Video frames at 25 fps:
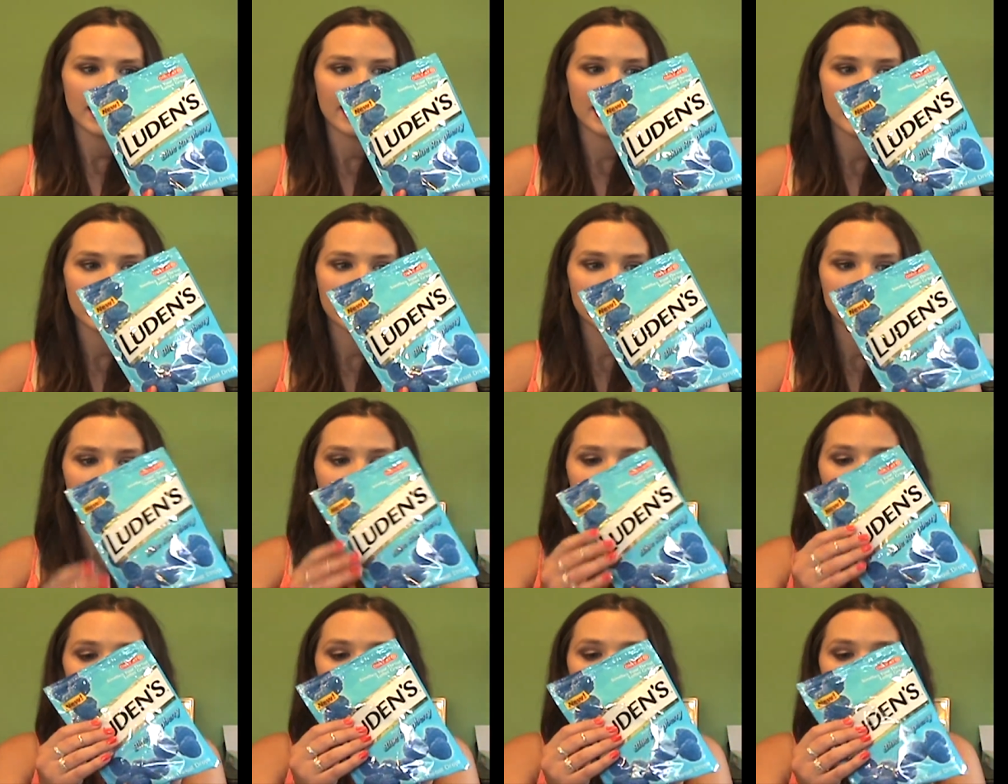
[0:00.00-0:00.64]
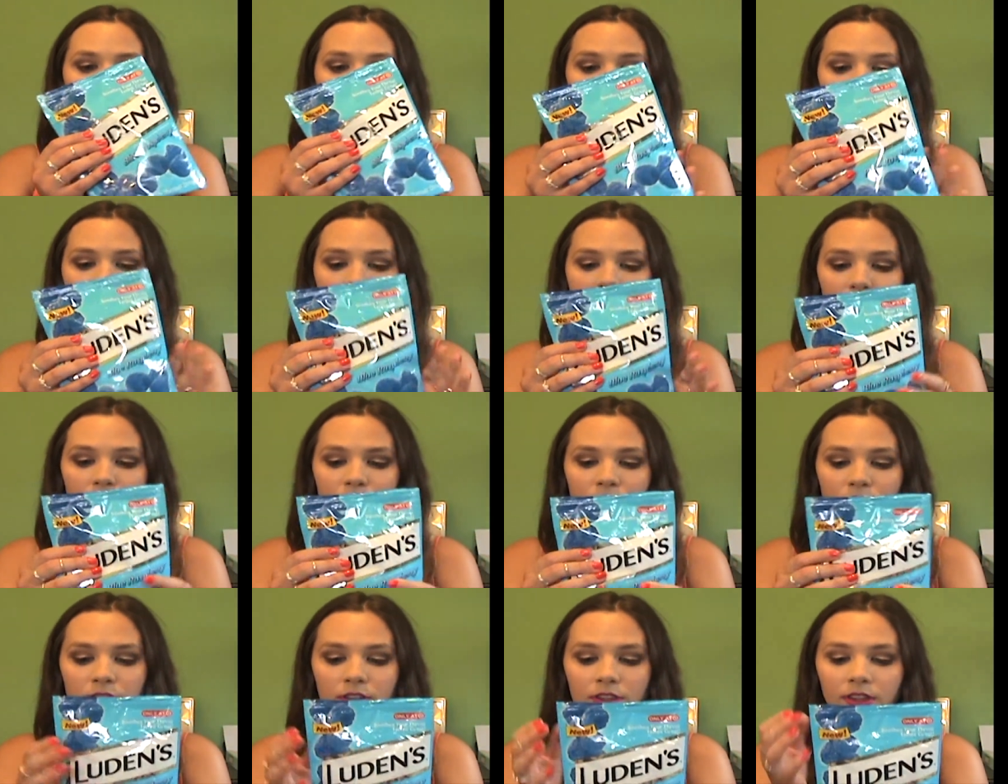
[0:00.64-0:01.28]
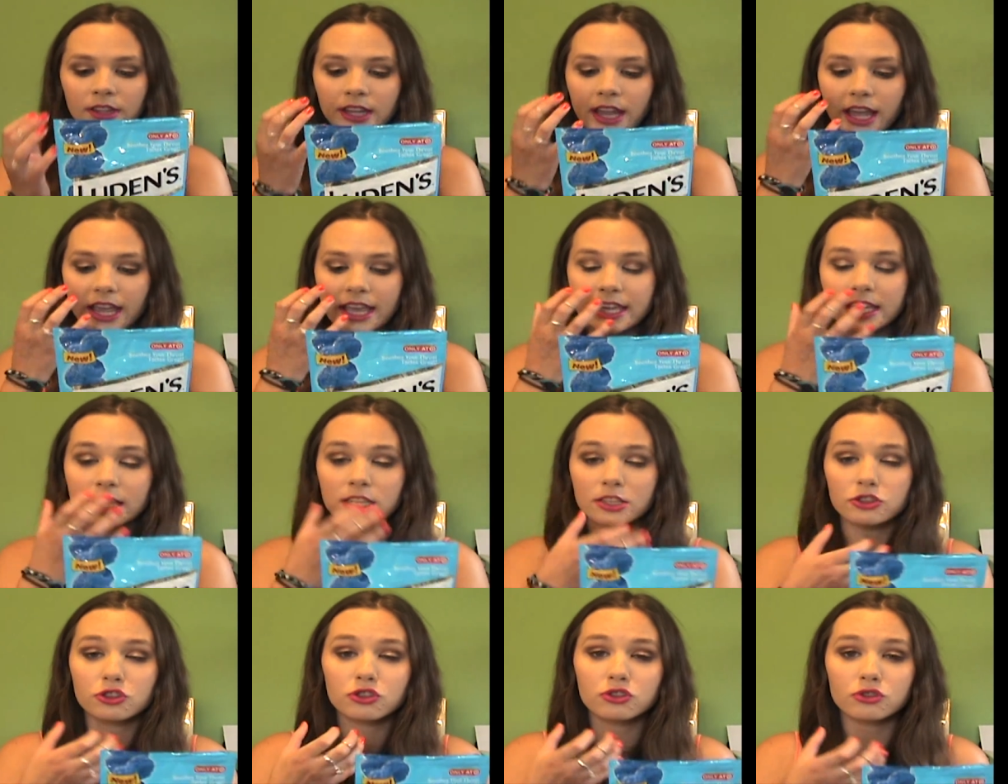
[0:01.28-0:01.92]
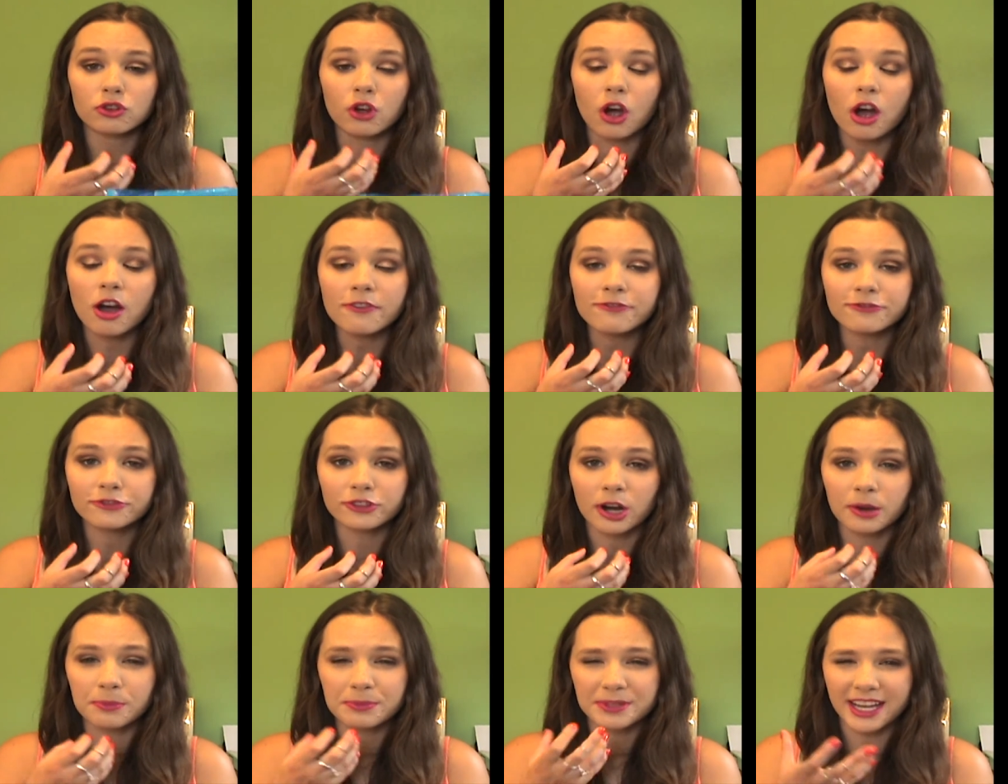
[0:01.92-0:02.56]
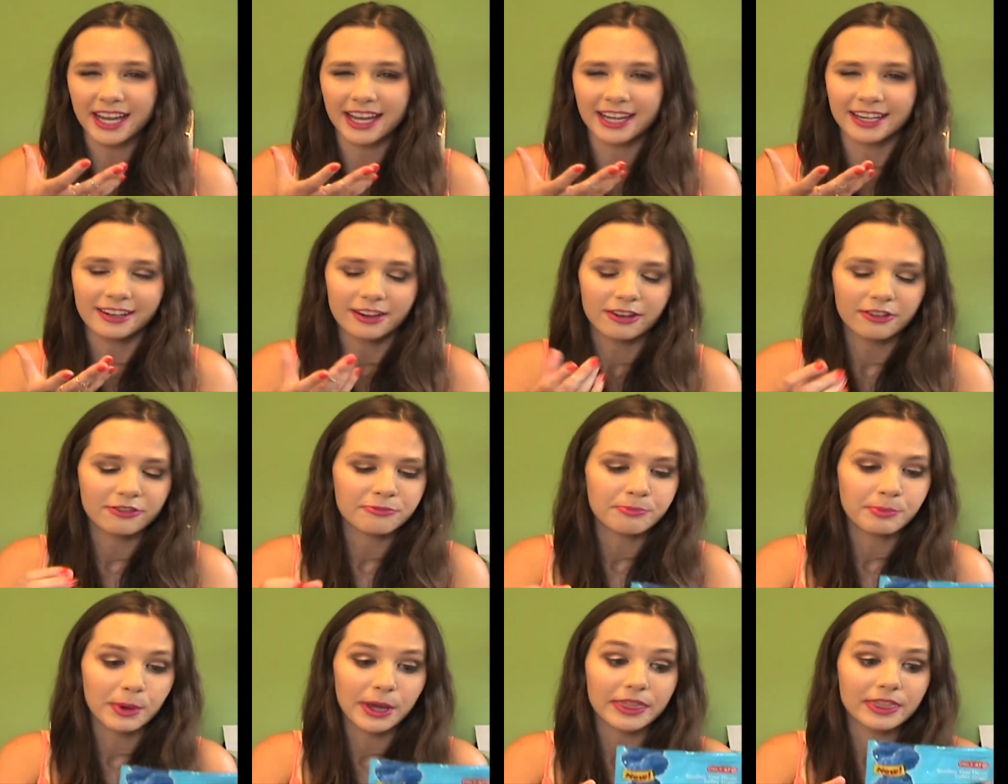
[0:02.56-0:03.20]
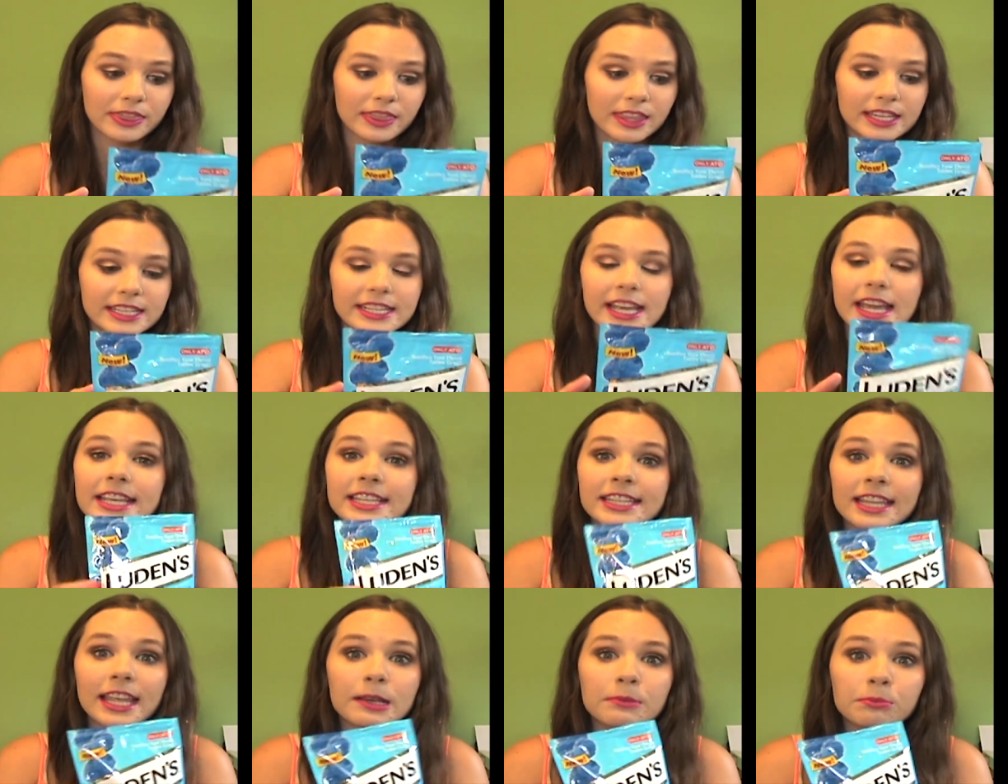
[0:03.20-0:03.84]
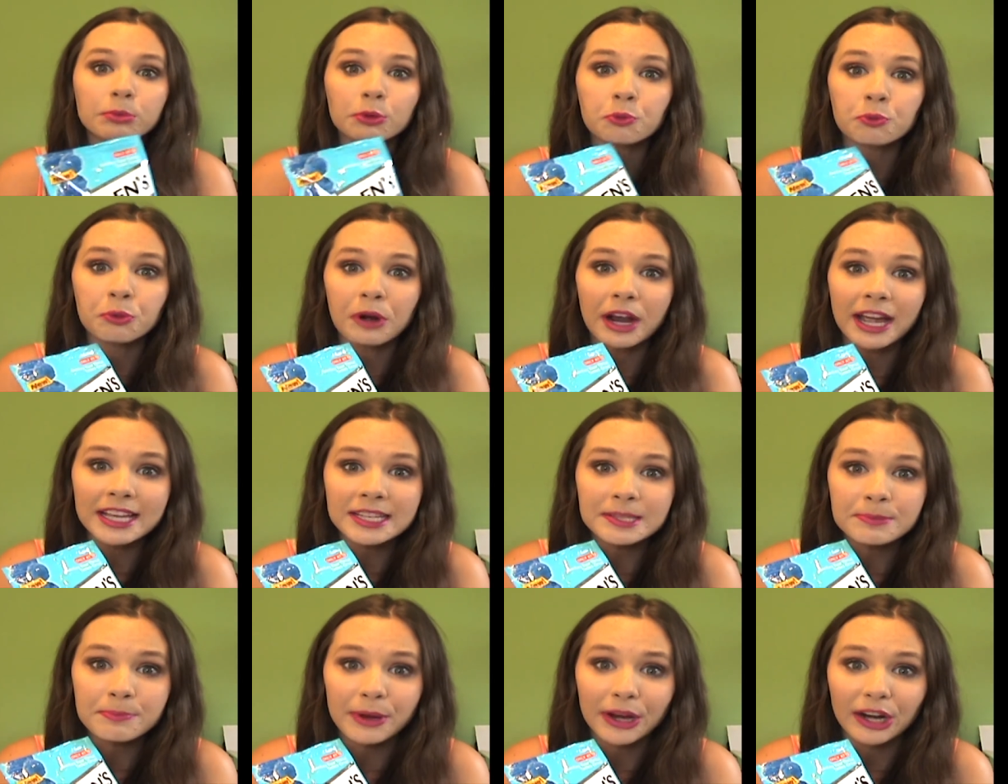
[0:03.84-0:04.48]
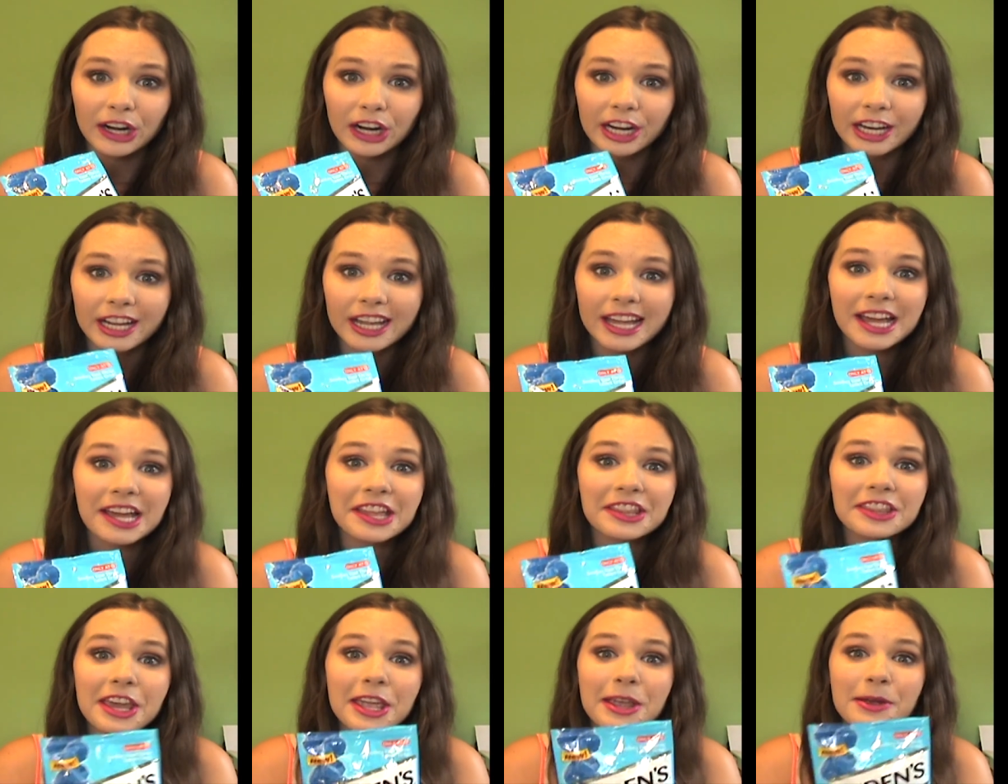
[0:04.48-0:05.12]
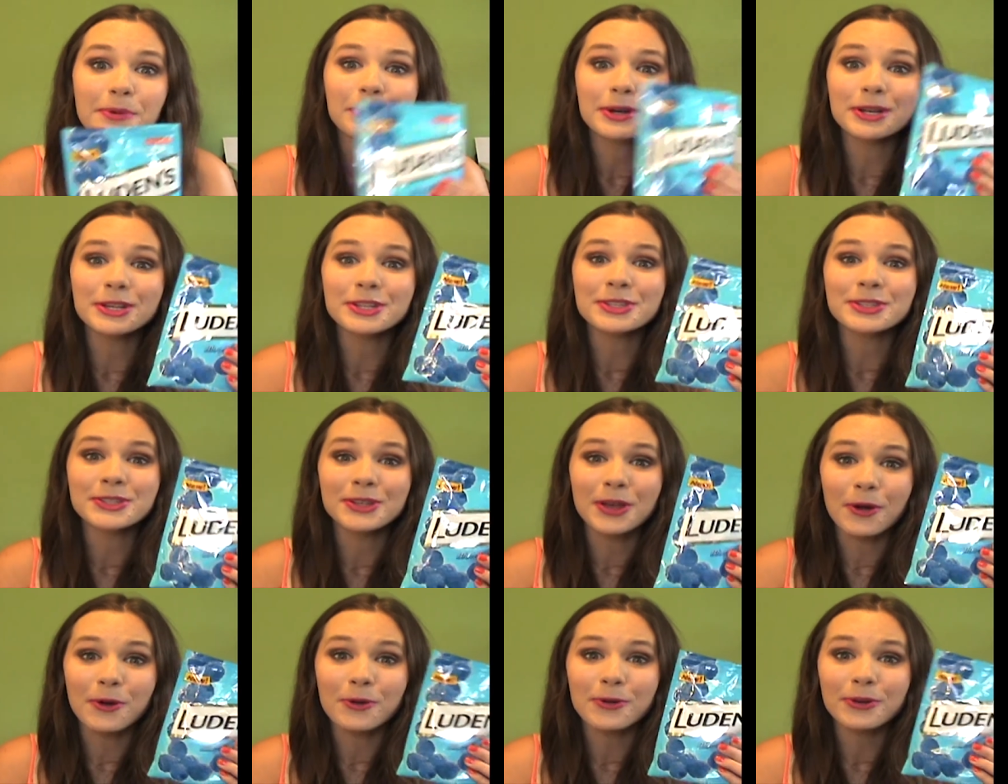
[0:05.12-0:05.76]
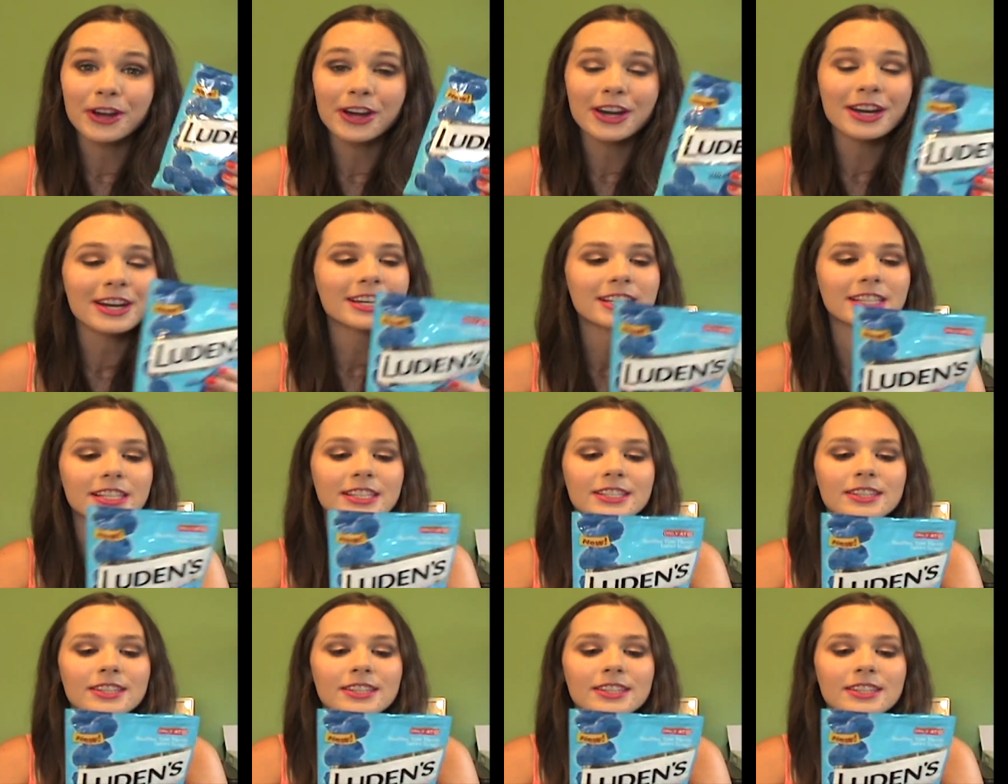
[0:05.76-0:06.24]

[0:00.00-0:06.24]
And they're like cough drops kind of, but they taste like blue raspberry. They were so good.